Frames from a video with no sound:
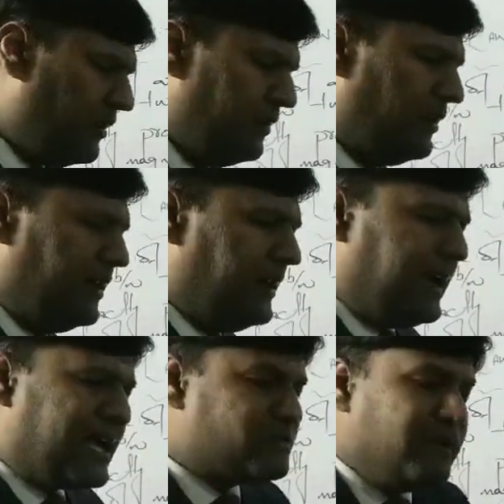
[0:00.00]

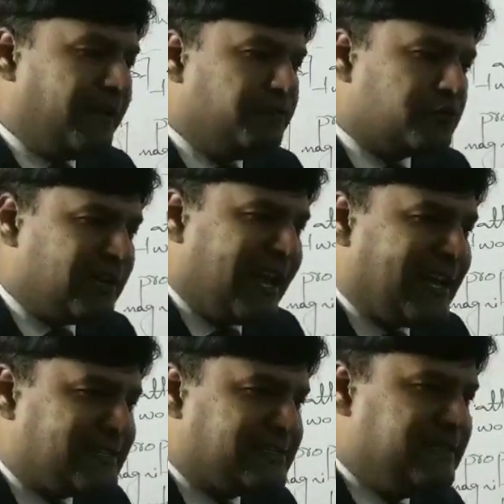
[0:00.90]
As we have
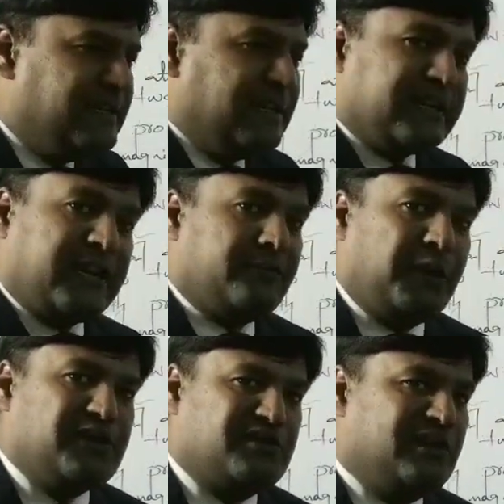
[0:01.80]
utilized
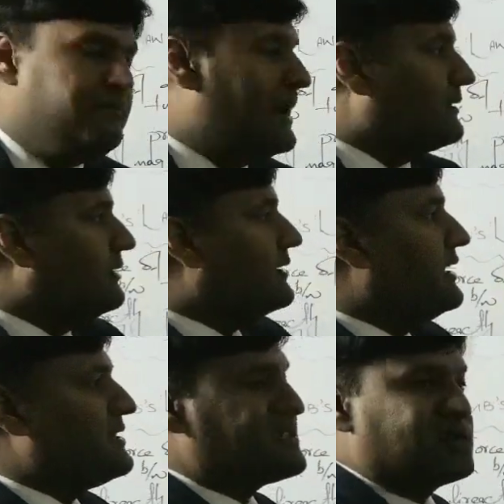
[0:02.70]
conventional method,
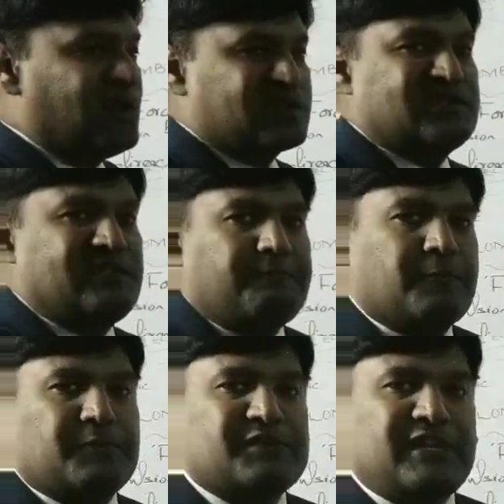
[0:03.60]
K, it is constant of
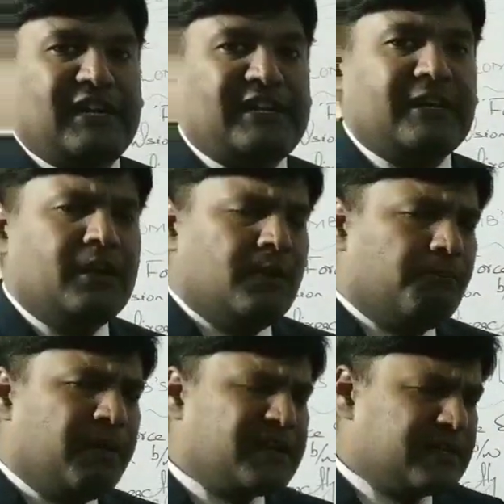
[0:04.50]
proportionality.
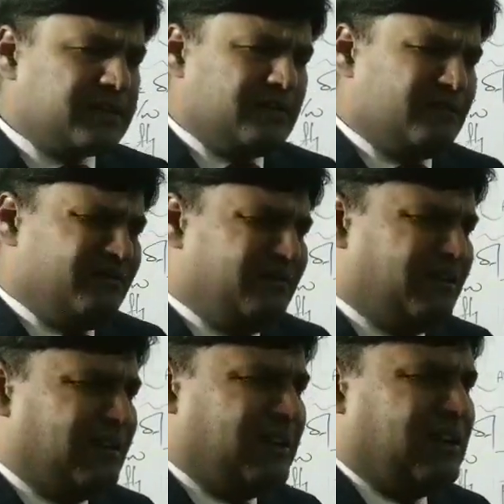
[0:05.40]
But
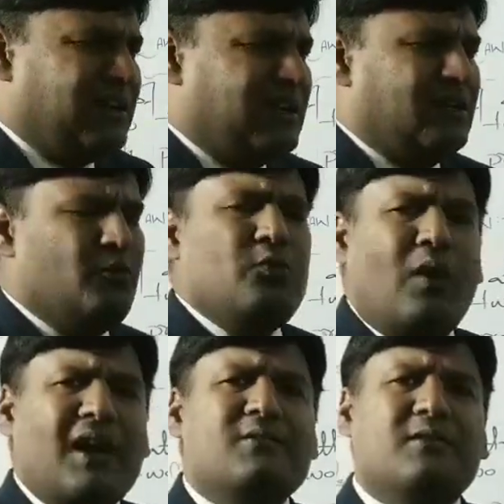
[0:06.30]
we
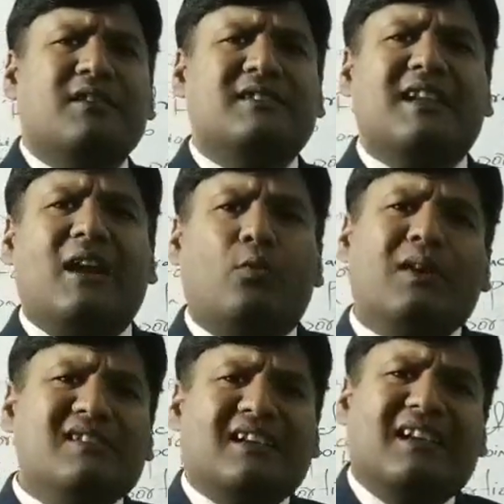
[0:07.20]
want to understand what
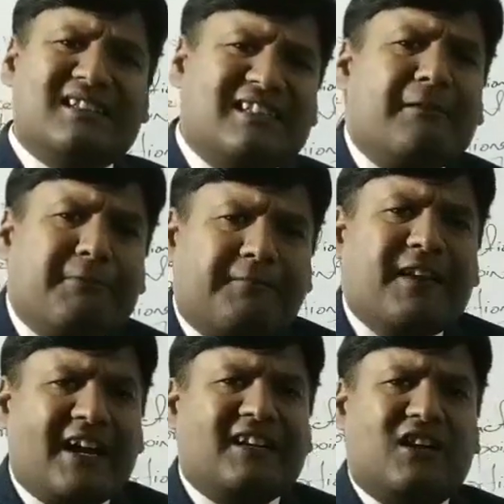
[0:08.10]
is the concept of
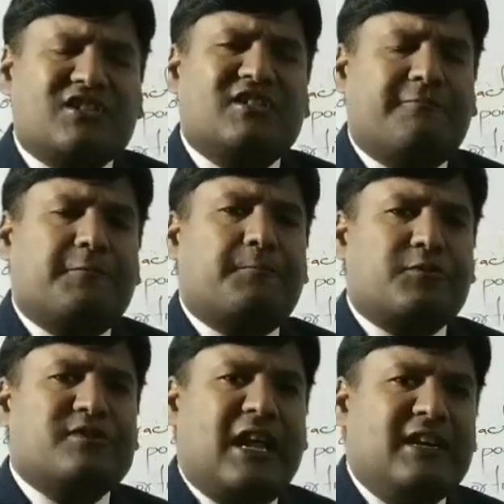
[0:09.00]
that constant of
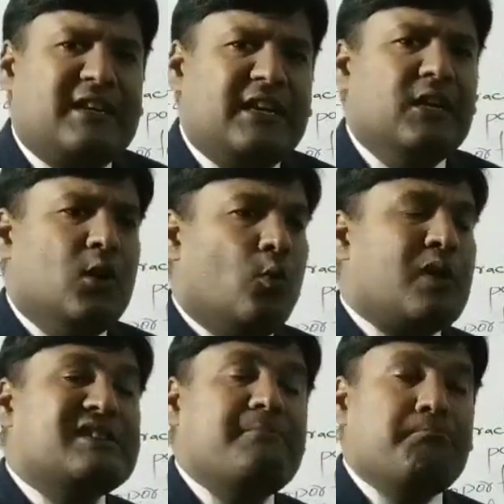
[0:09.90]
proportionality.
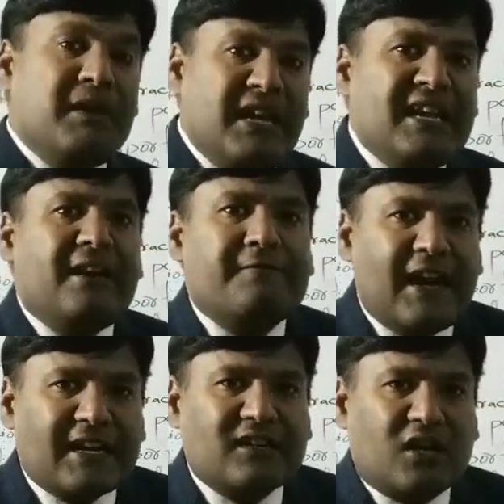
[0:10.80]
What is the meaning of
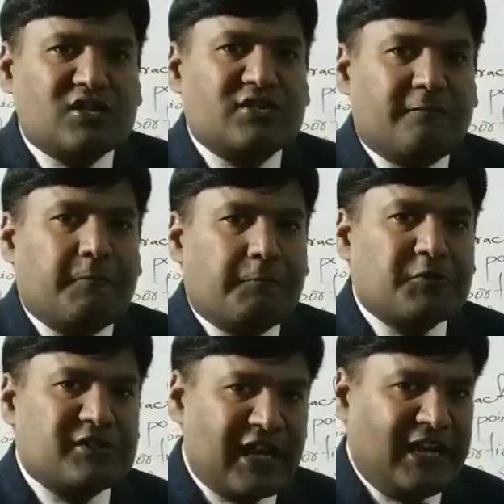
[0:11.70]
that constant of
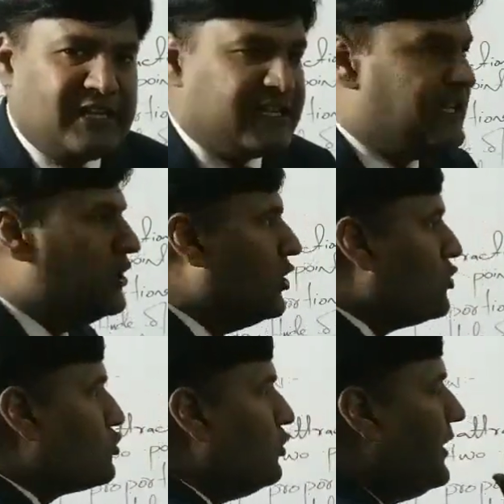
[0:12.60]
proportionality?
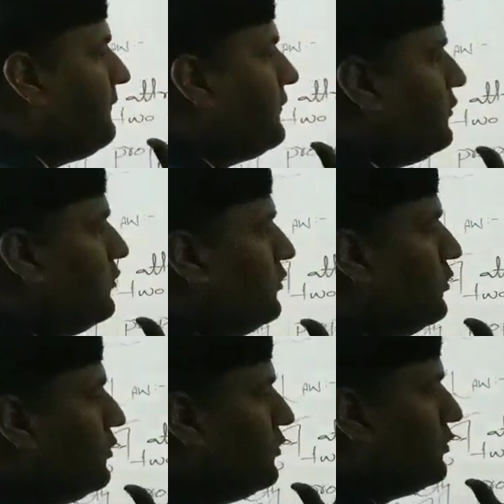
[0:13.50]
So if
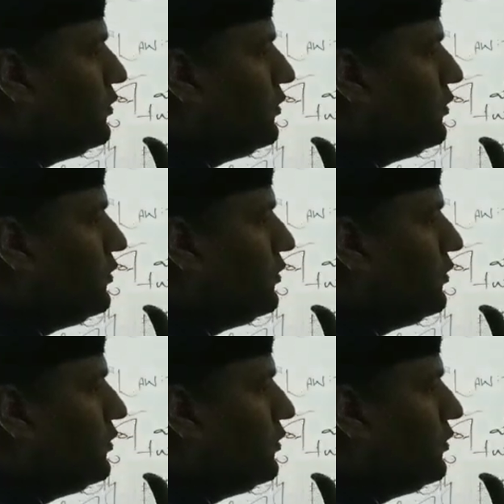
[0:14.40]
you